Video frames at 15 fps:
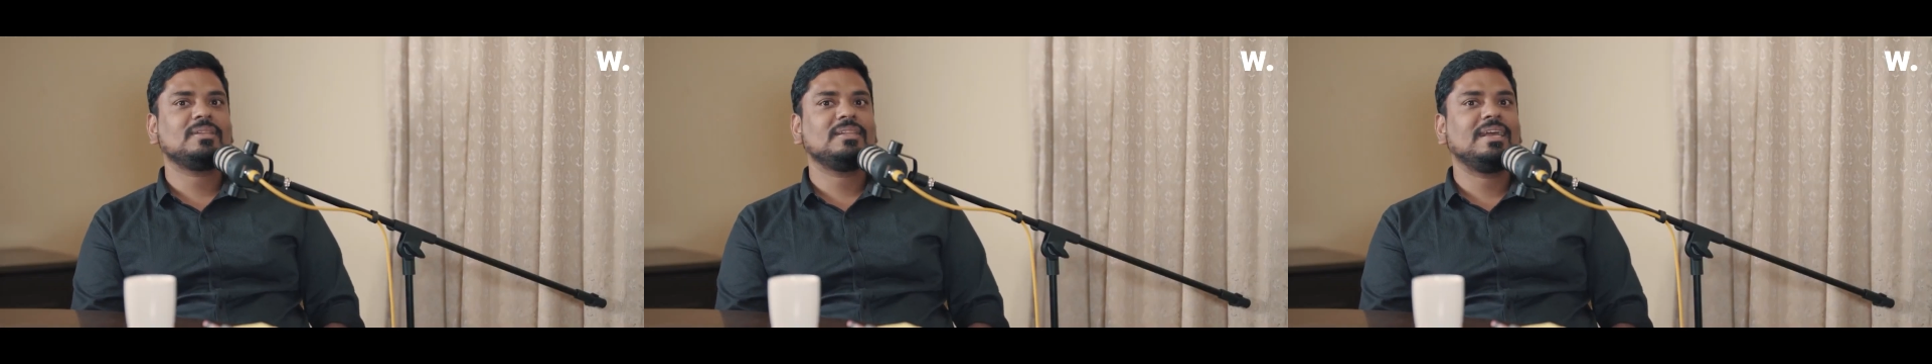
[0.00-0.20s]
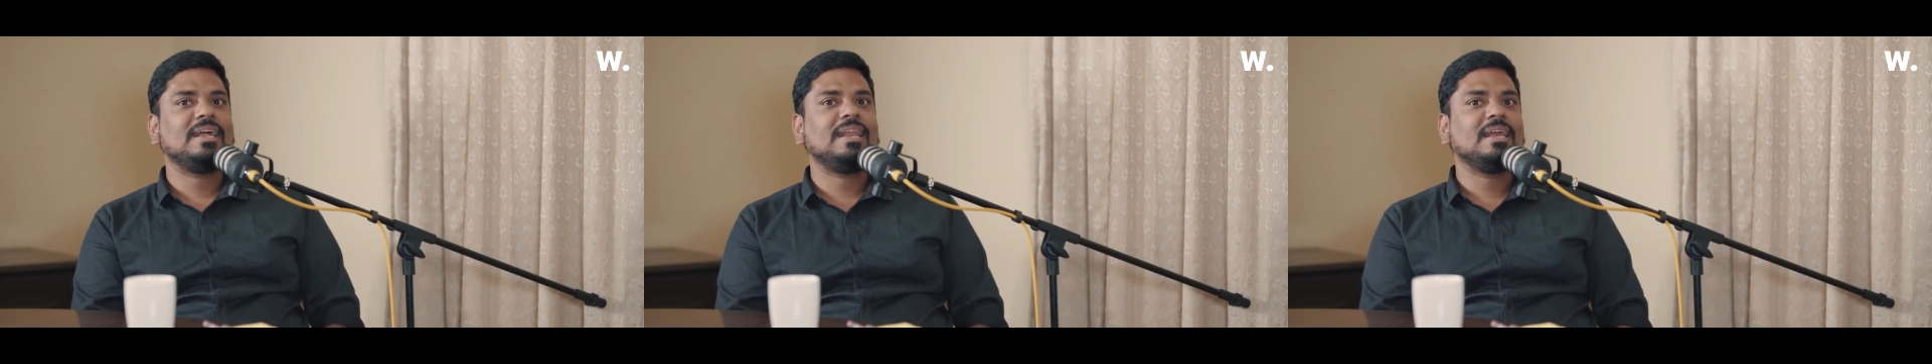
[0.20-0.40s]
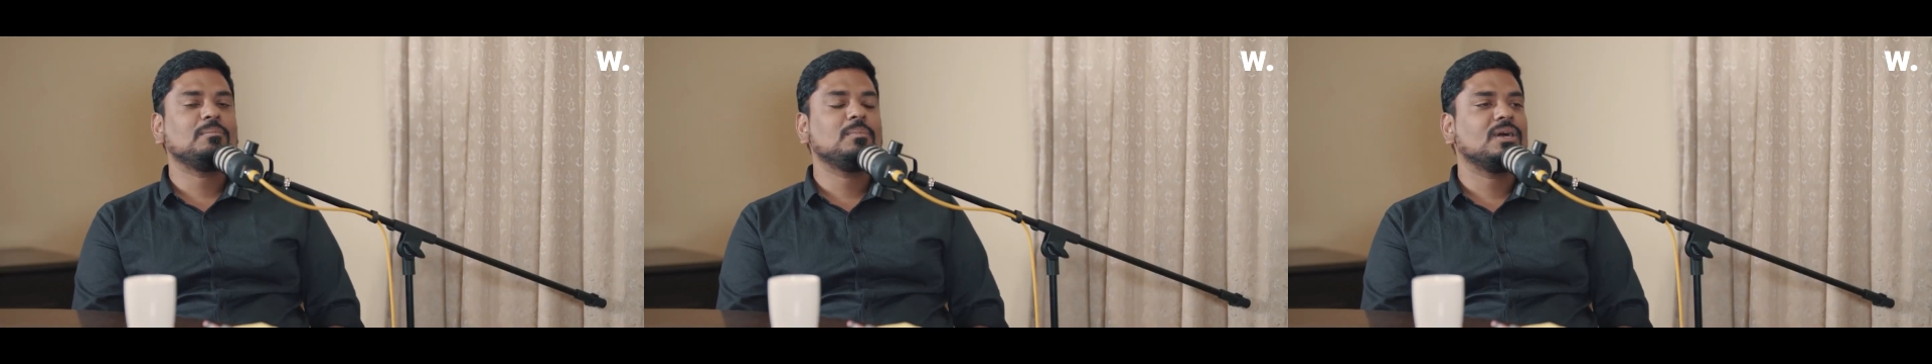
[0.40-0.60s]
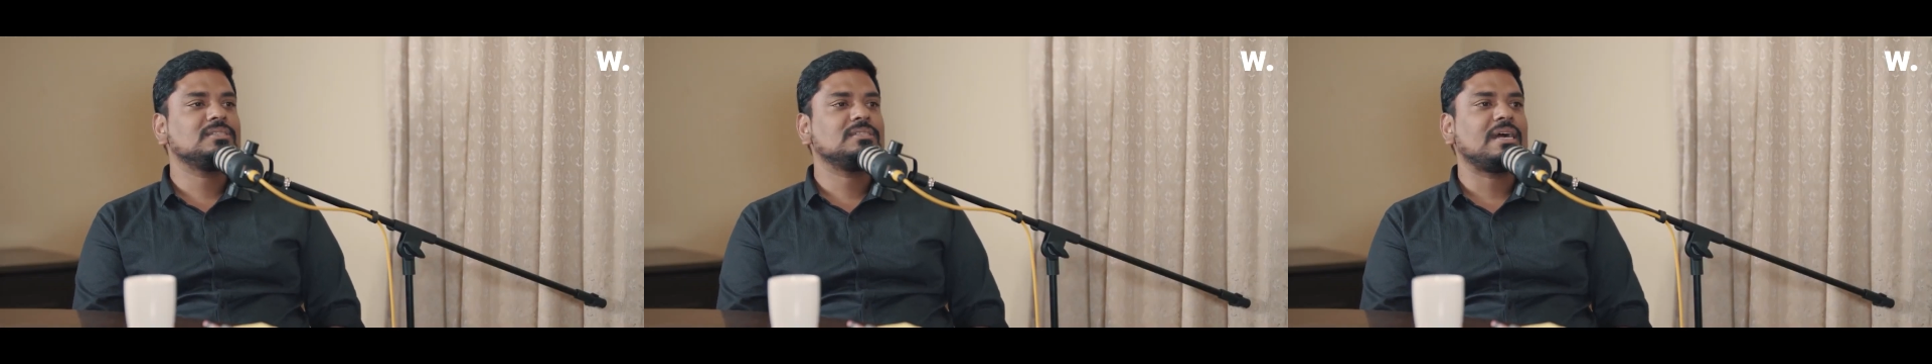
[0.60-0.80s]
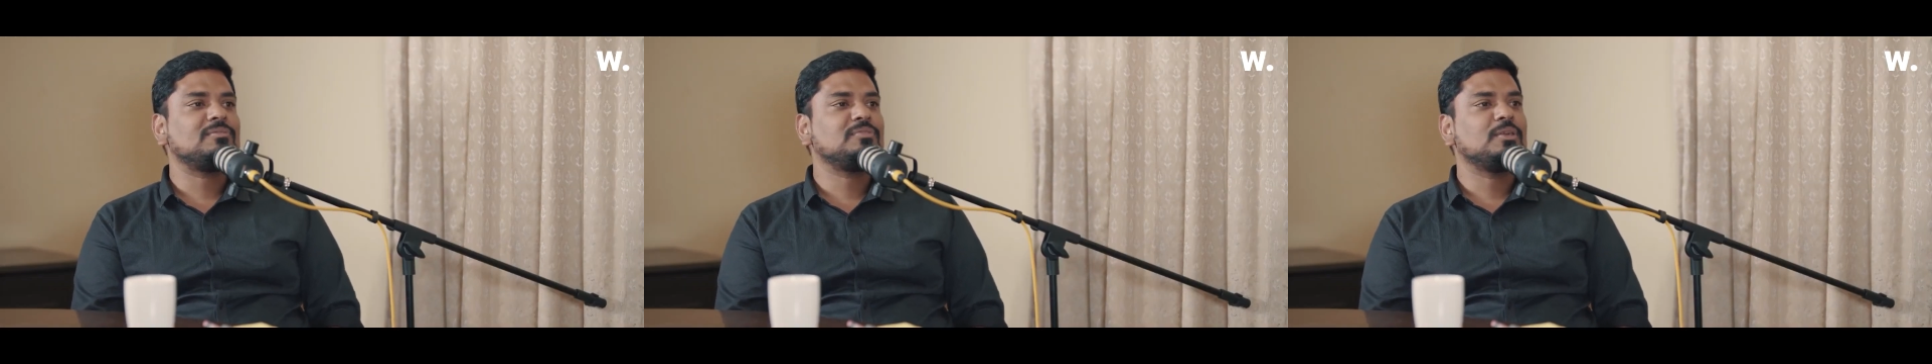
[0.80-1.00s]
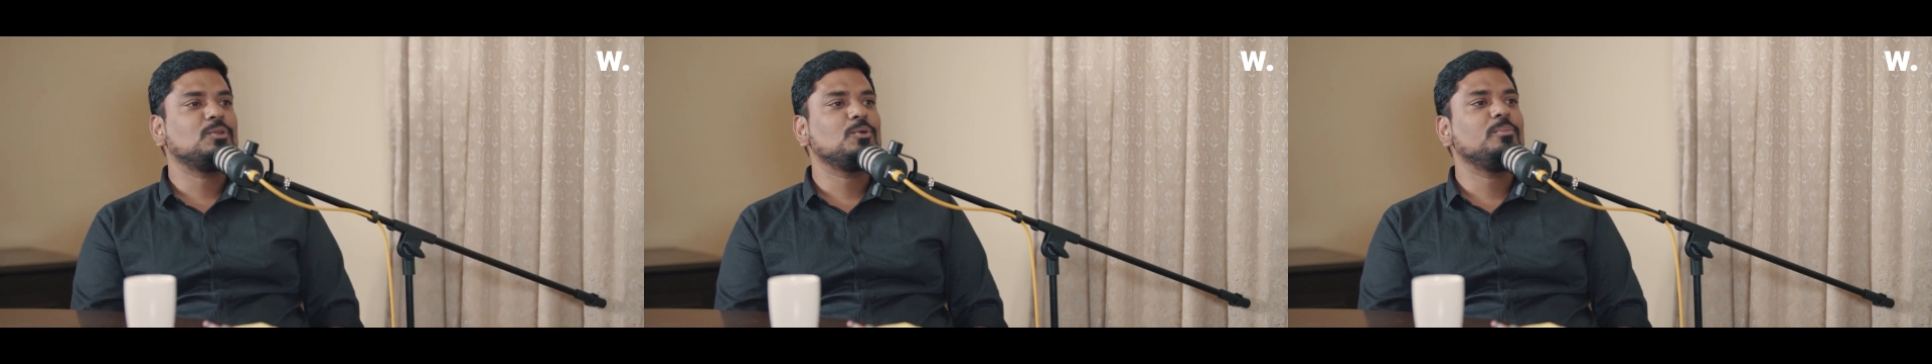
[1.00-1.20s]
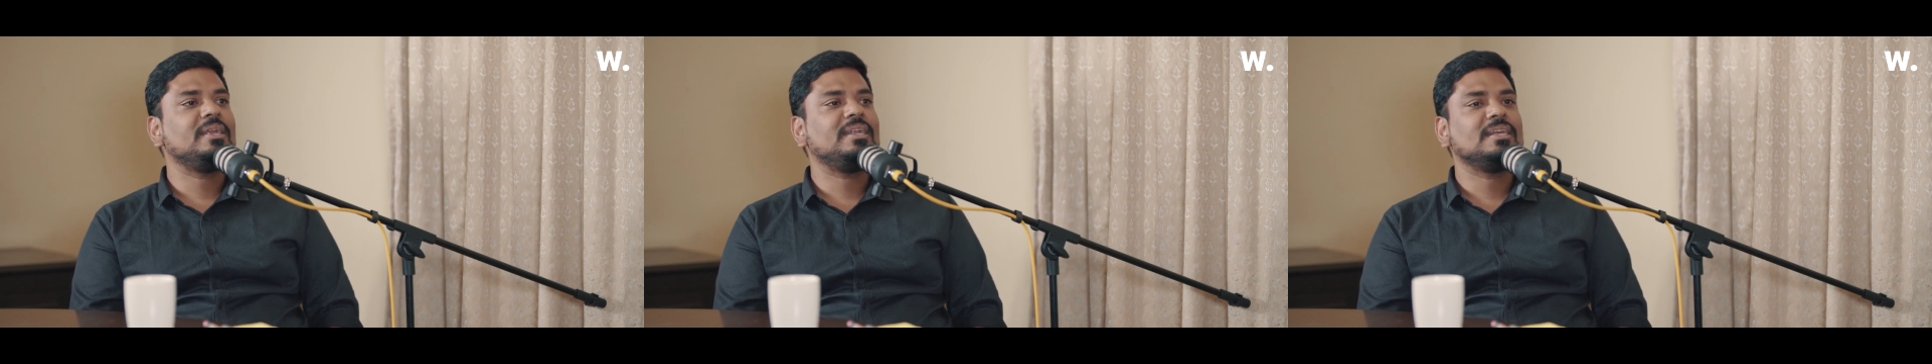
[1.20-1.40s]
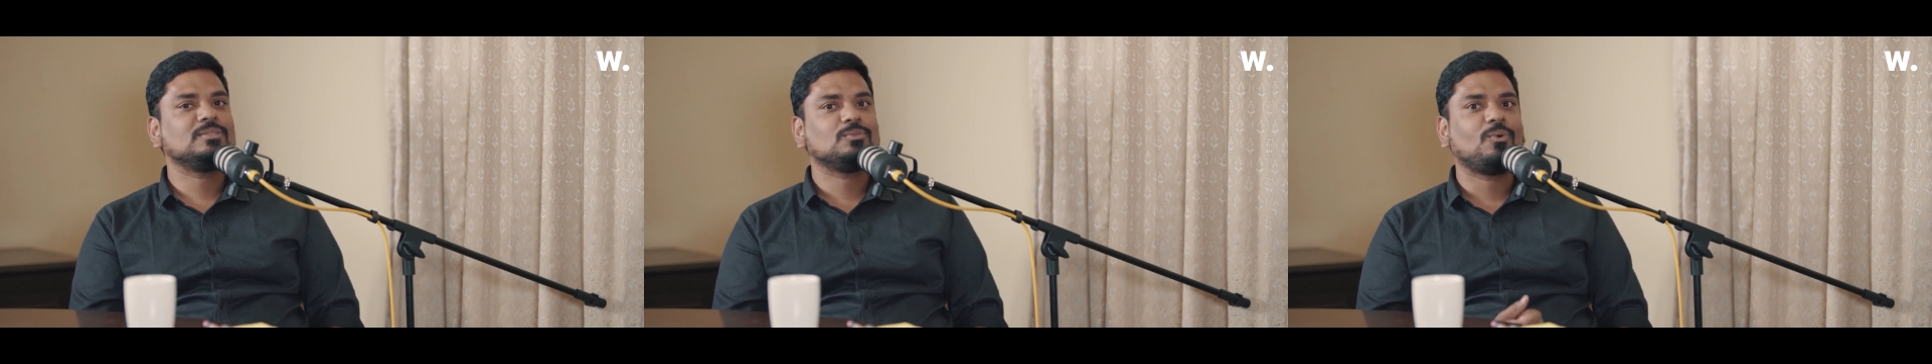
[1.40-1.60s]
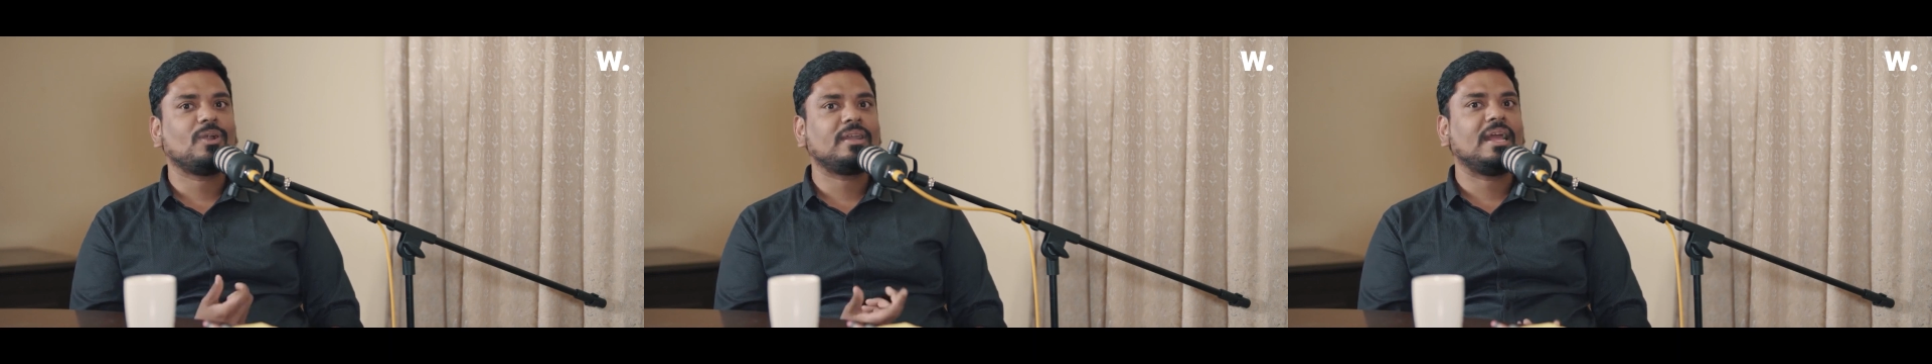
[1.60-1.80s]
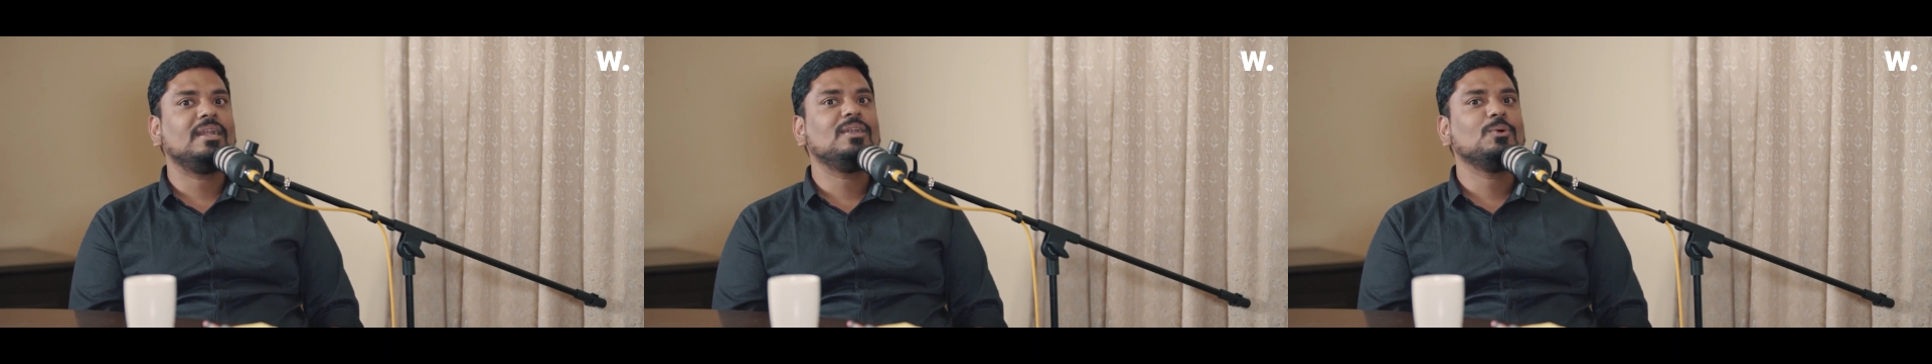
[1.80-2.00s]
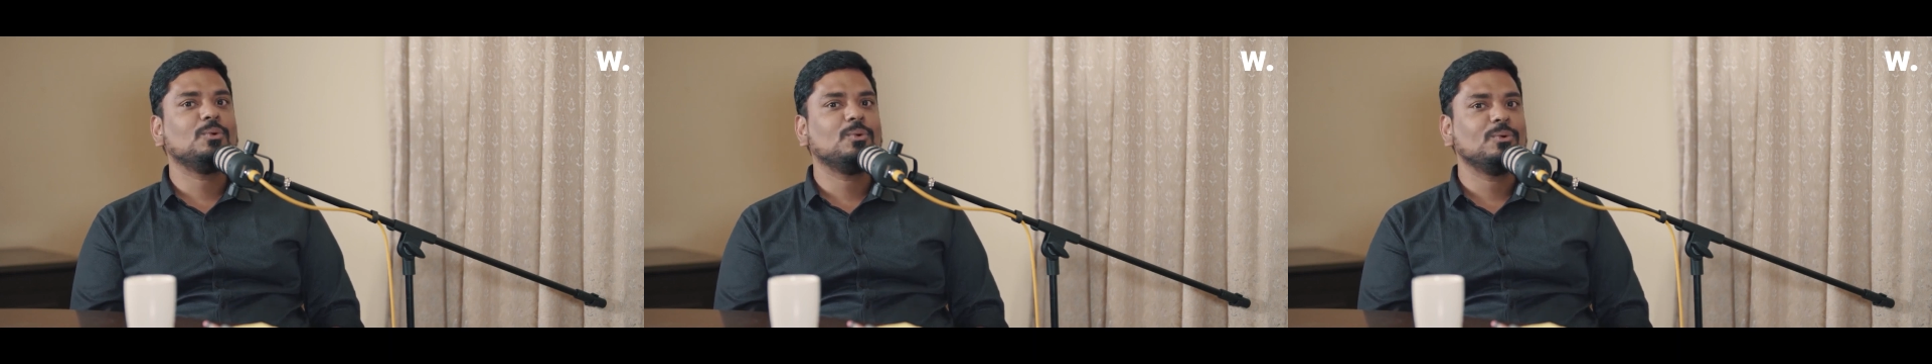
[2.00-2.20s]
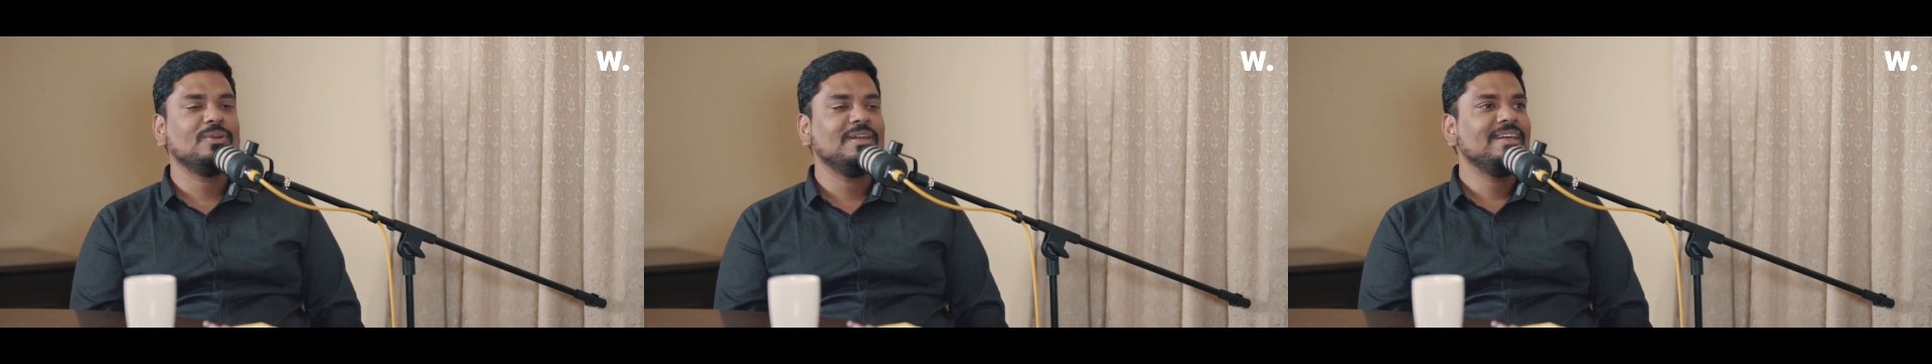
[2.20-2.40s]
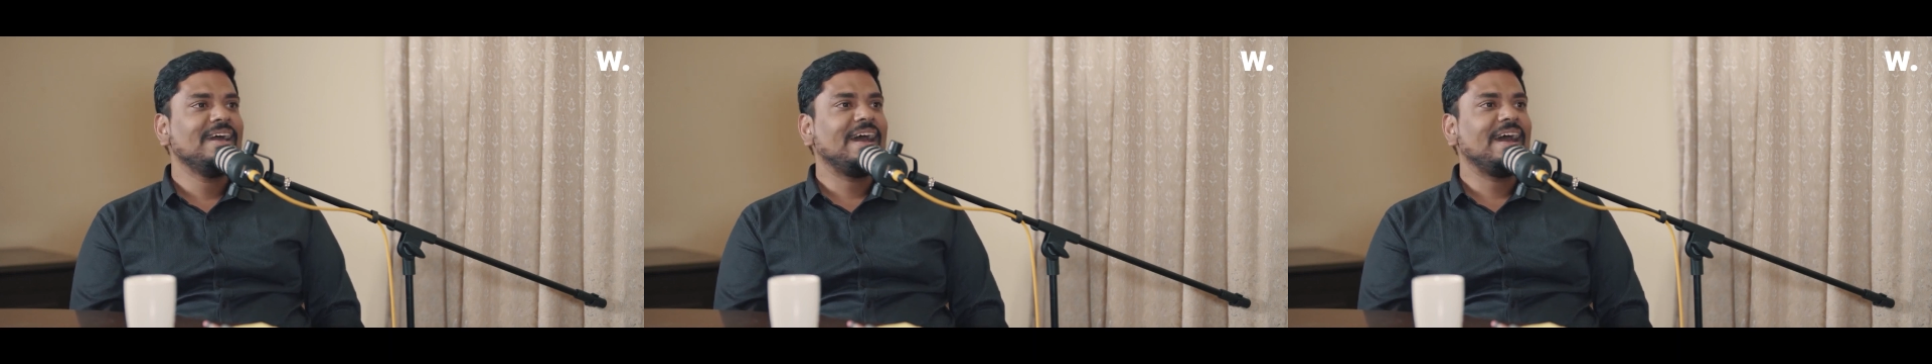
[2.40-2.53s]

They're like, boss, after two meetings, what I'll do?